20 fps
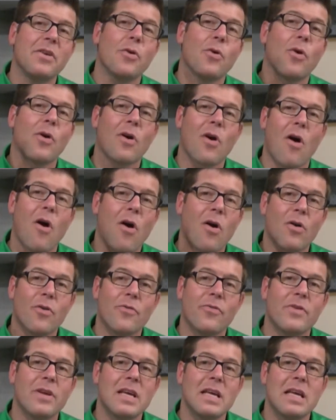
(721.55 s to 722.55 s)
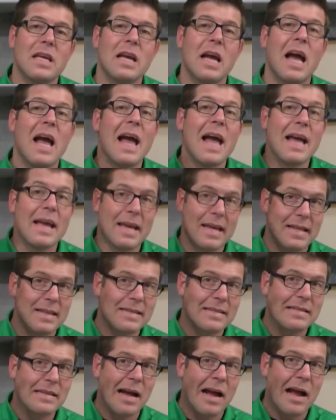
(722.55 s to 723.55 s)
your R V
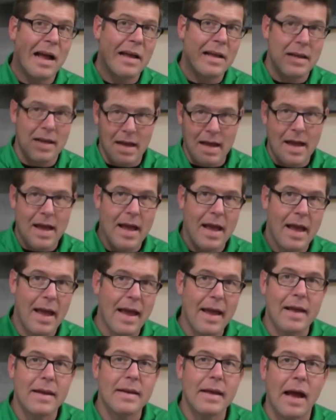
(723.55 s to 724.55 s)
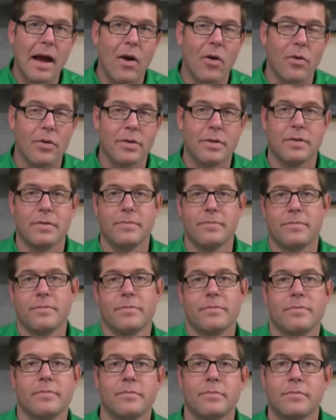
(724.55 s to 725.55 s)
inside and out.
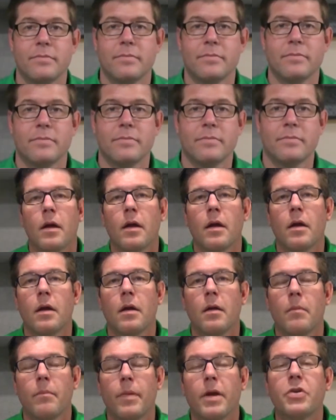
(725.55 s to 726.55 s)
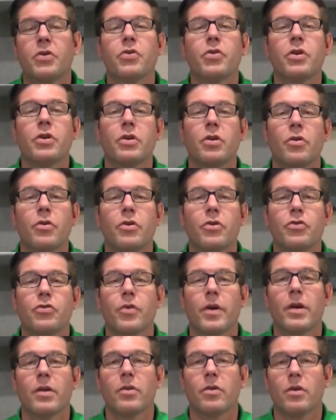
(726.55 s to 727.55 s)
Make sure you know your
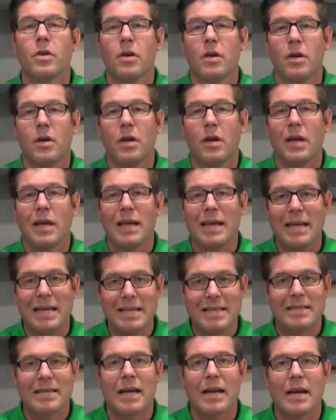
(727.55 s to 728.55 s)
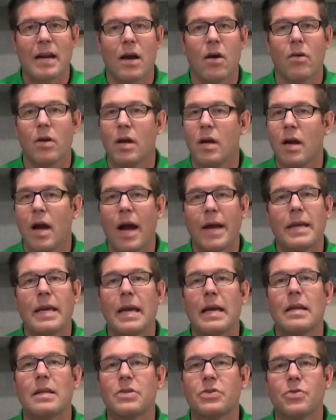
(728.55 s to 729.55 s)
trailer inside and out. I
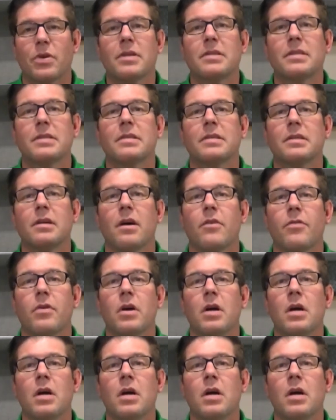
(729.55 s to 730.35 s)
can't stress this enough,